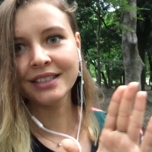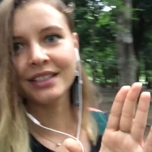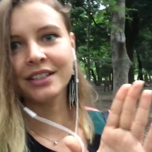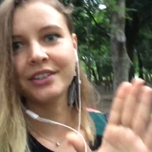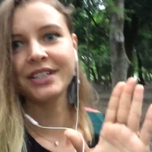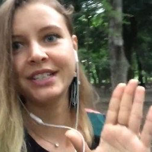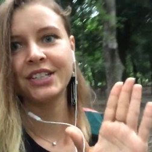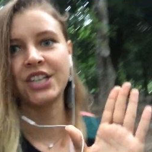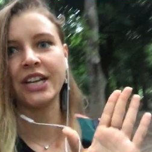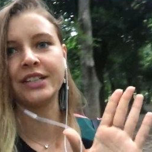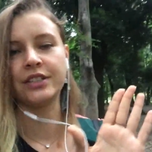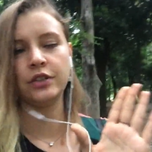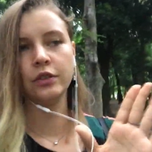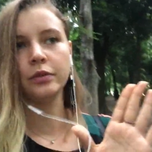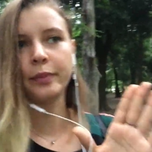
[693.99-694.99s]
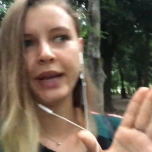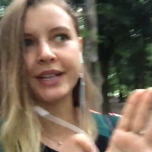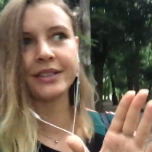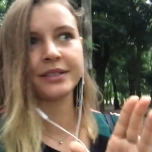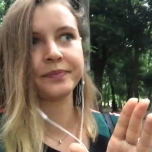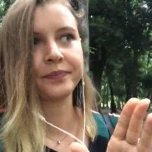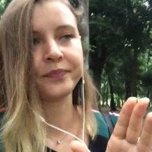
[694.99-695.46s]
there is a chance you'll
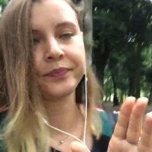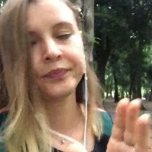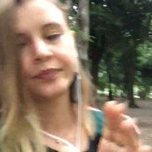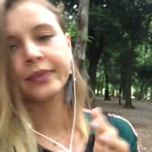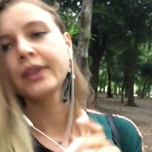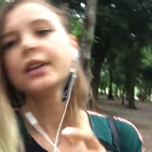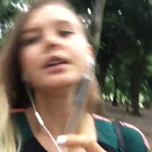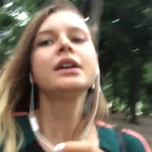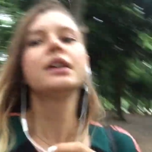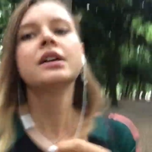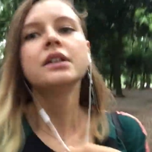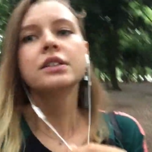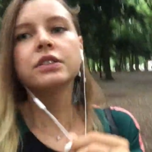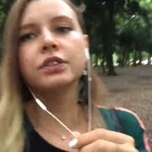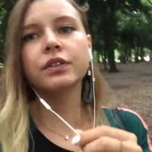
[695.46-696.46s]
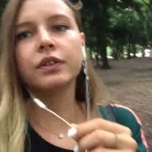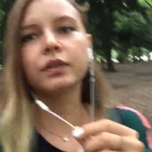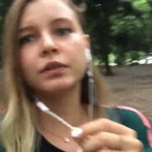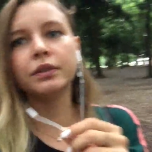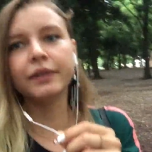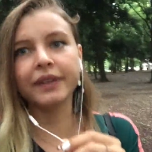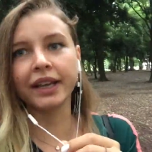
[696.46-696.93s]
pass.
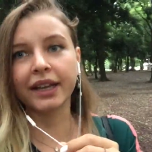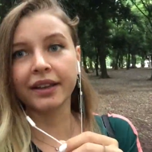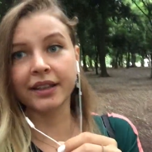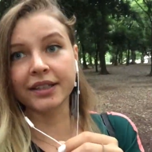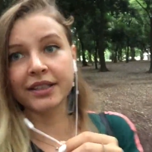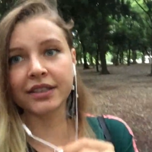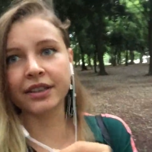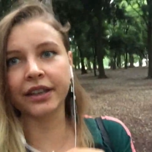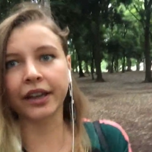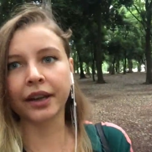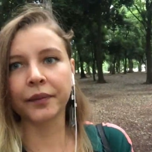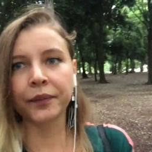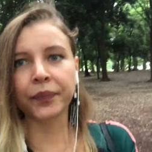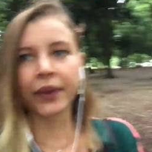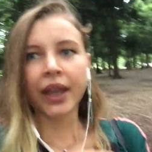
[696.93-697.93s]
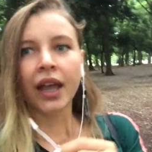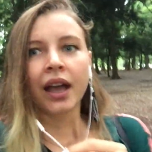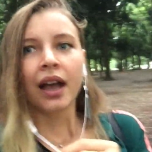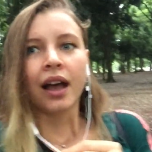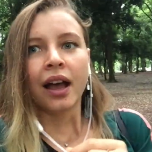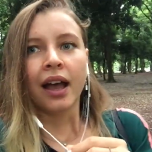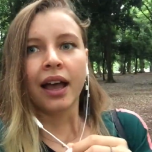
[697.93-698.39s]
So yeah, that's the thing.
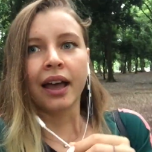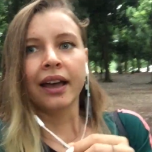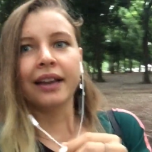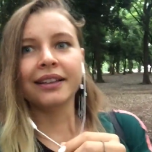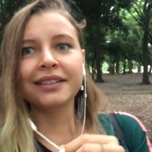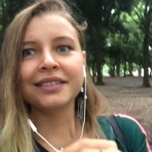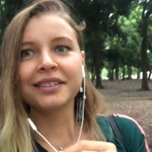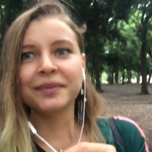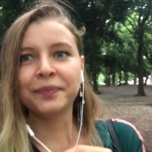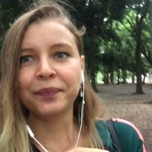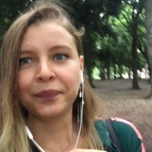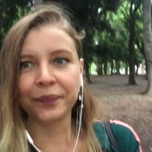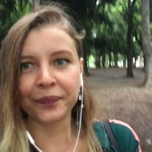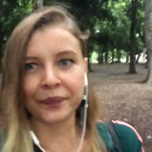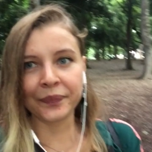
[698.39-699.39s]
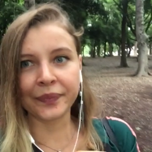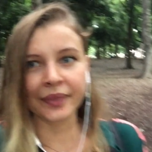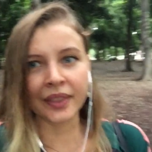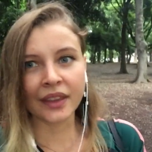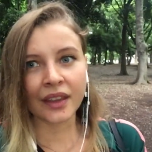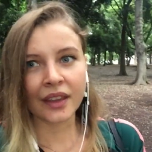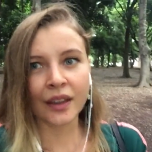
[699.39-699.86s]
And
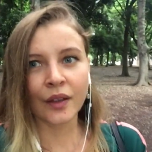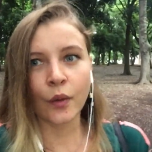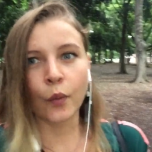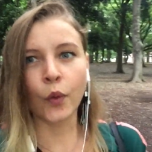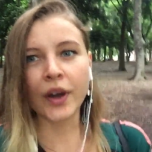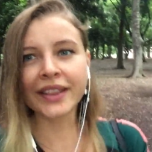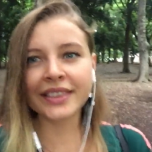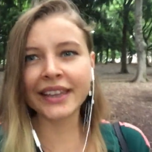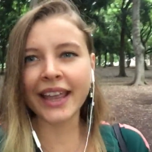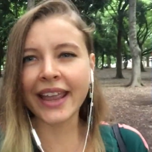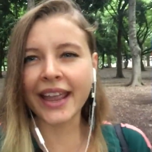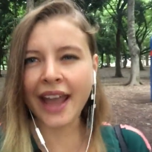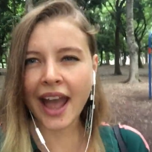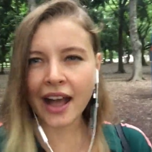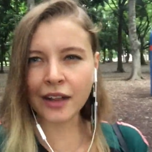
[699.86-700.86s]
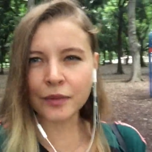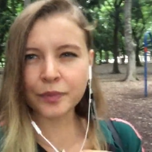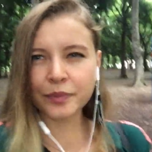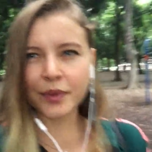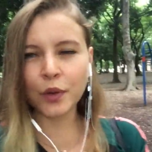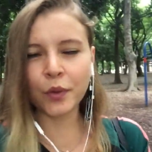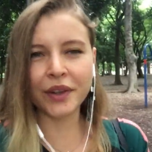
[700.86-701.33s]
what they
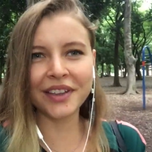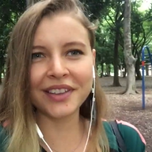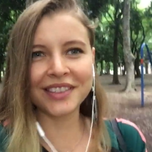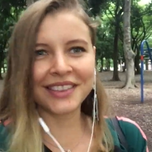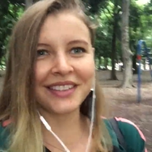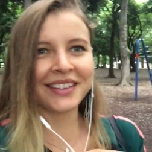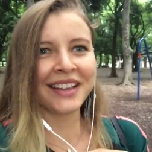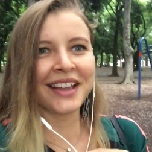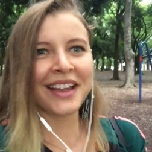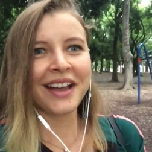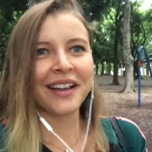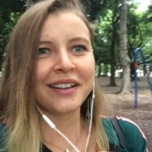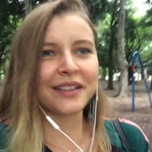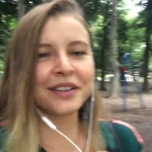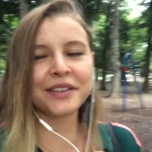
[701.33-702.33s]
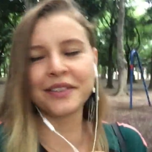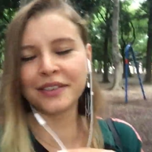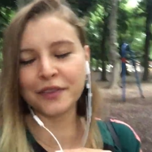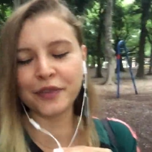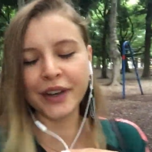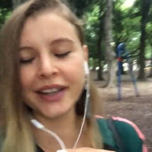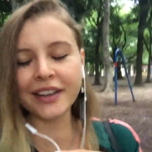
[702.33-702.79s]
helped me with, the
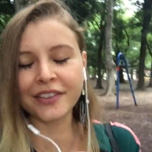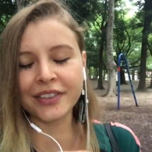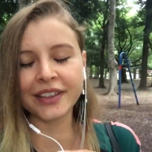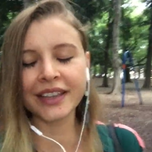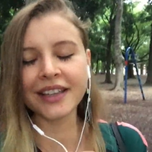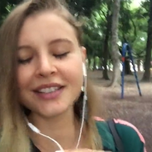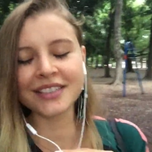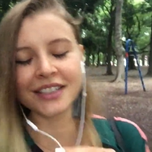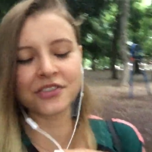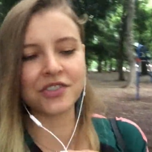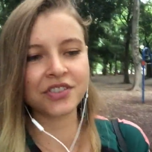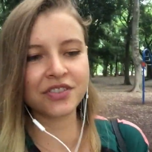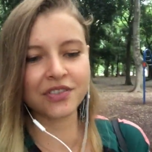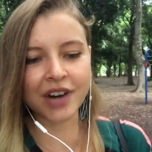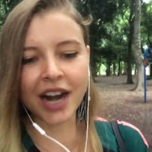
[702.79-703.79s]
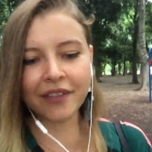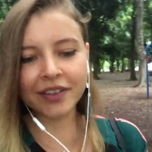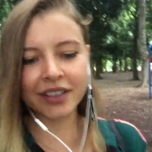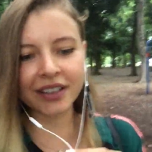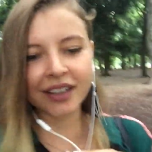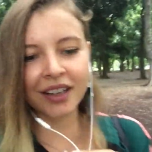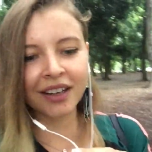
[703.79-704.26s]
funny thing is that the
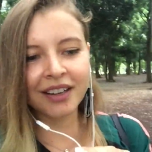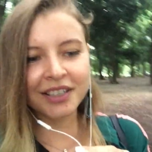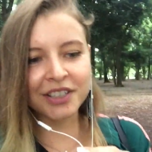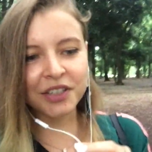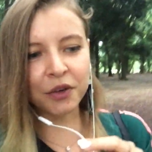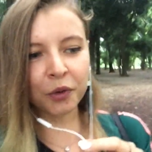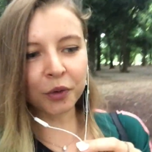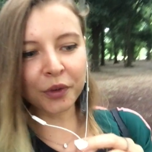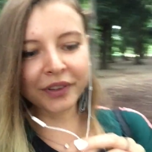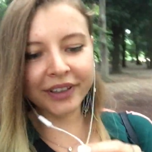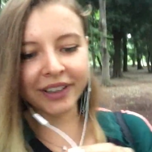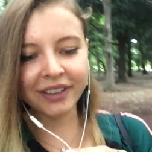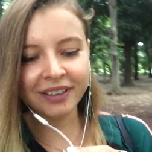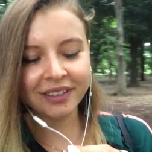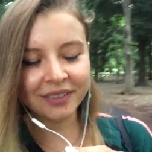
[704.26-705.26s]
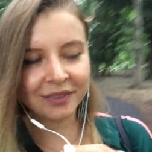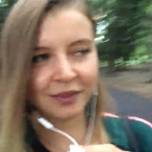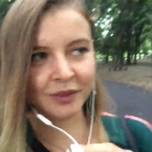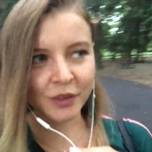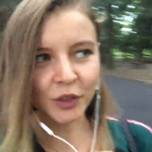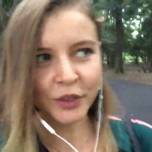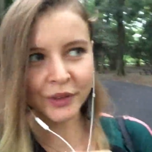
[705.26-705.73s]
driving school, they
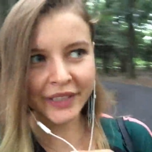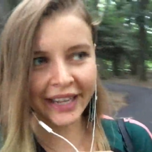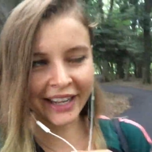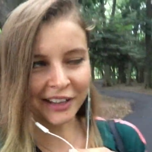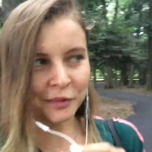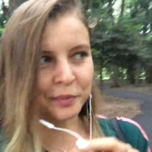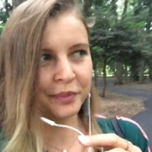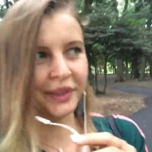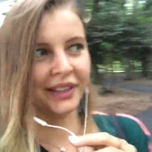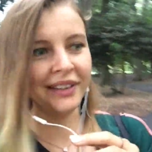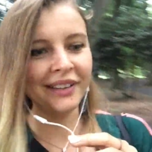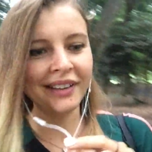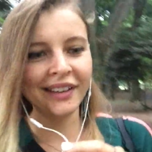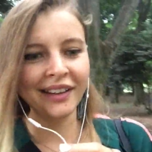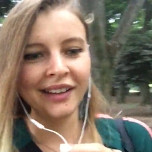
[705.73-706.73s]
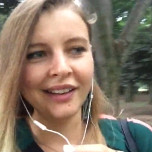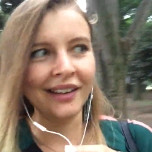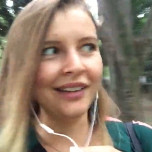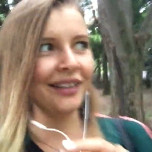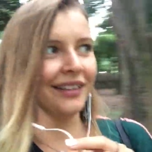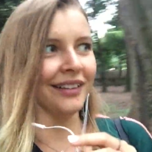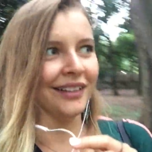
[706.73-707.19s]
not only helped me
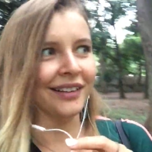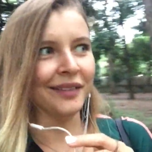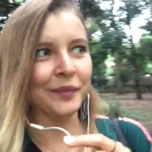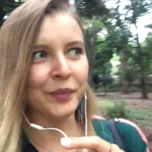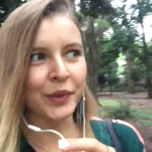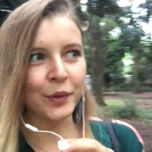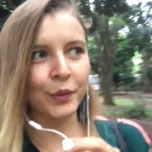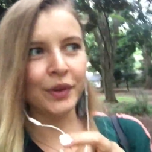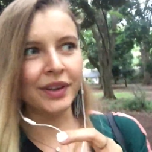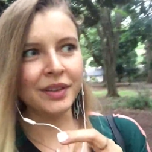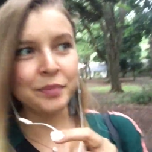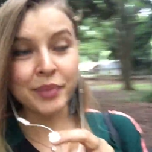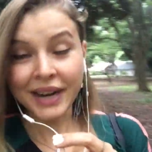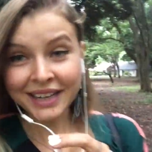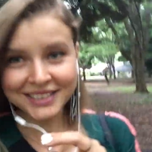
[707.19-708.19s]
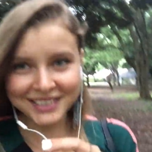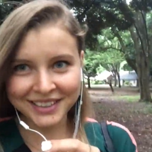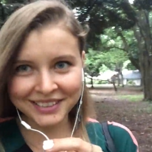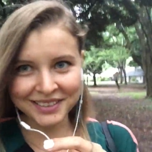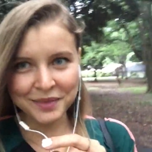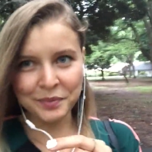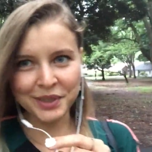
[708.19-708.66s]
with
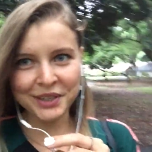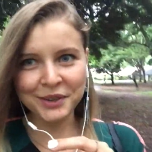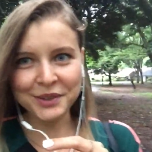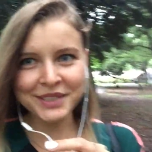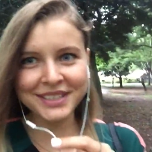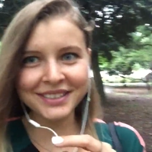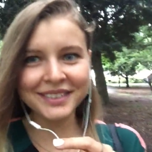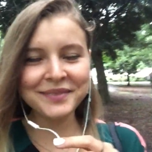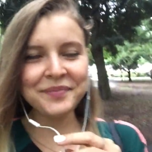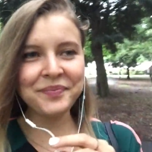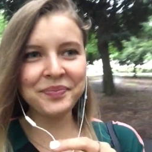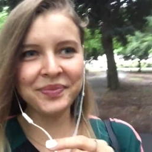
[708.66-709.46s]
practically, but also